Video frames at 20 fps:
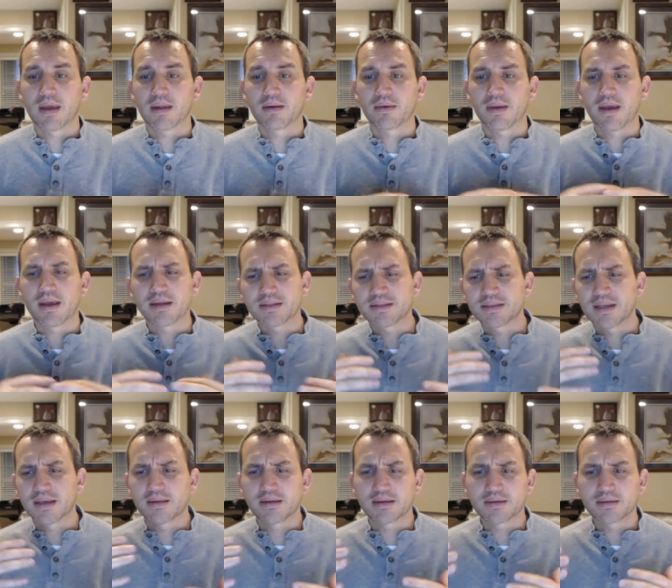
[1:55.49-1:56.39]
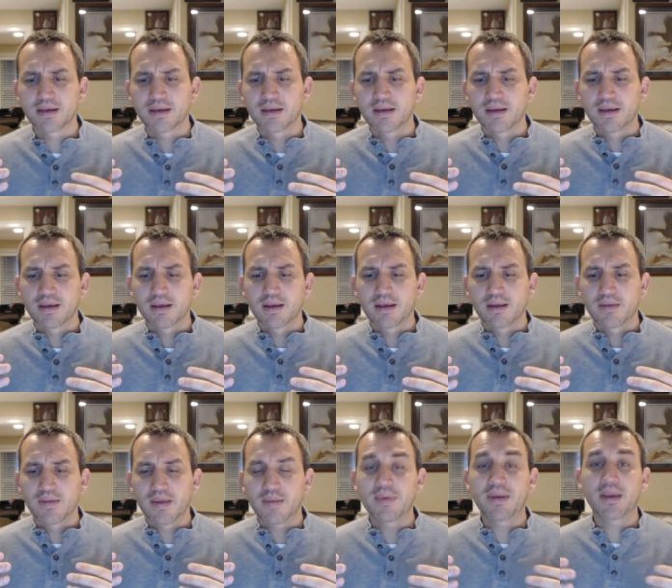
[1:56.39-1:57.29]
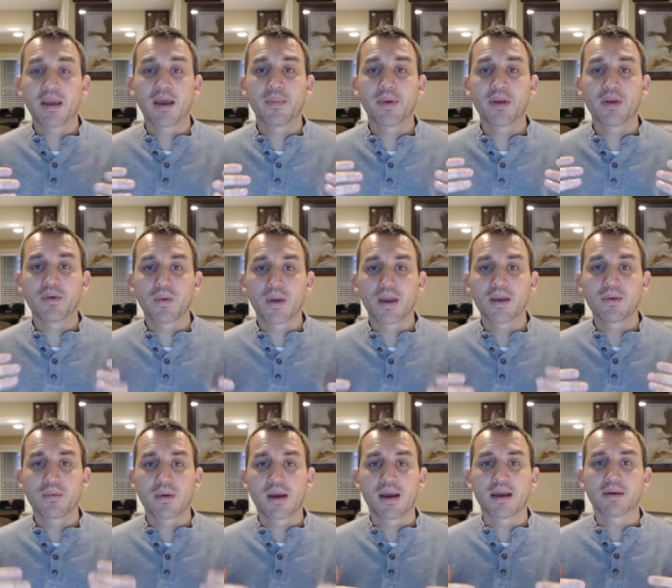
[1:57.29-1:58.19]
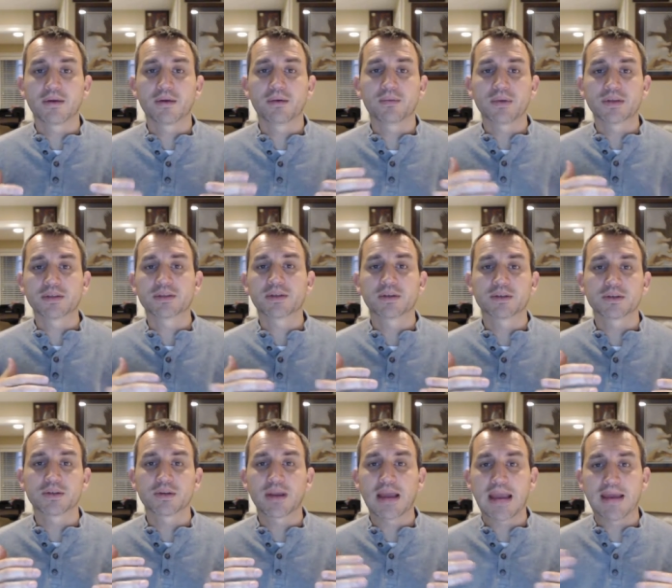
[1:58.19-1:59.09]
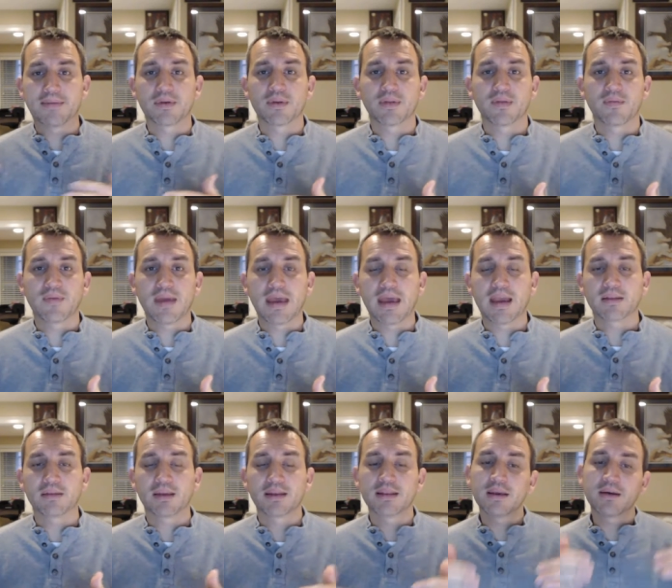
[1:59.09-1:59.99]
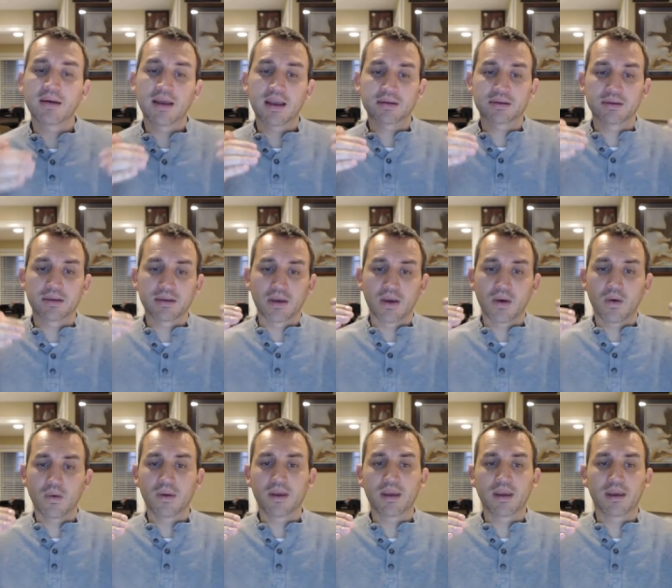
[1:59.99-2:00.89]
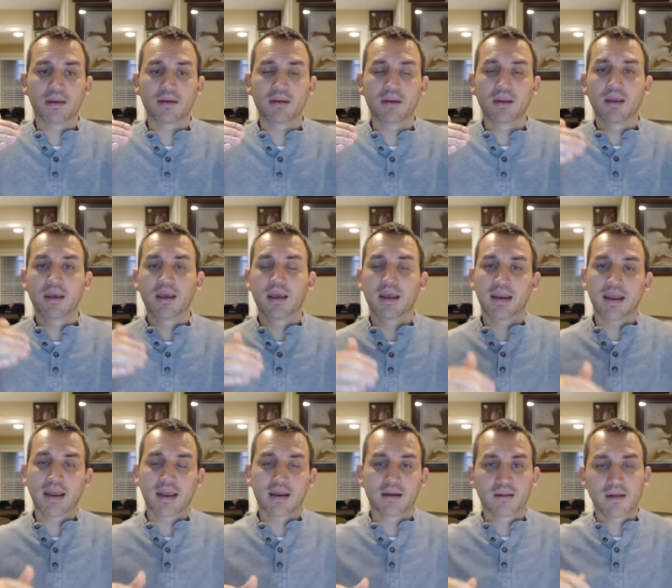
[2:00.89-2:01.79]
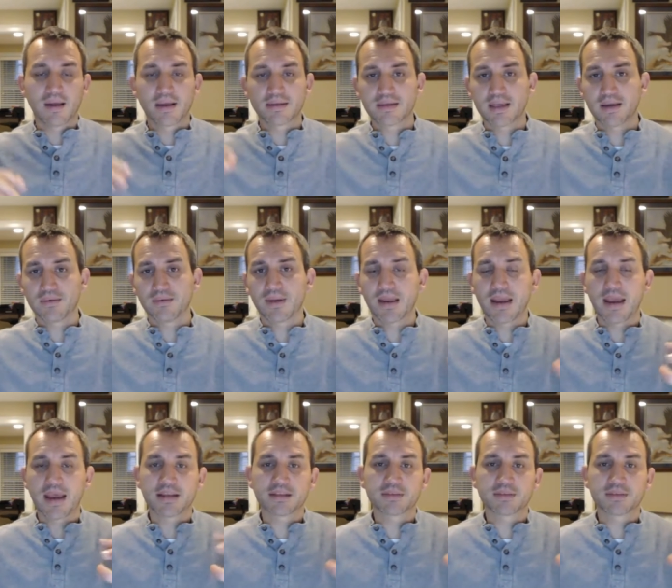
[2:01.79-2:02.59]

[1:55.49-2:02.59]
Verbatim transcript: I don't know how to say this. They become a great writer and researcher after the fact. Like they'll actually go in and analyze every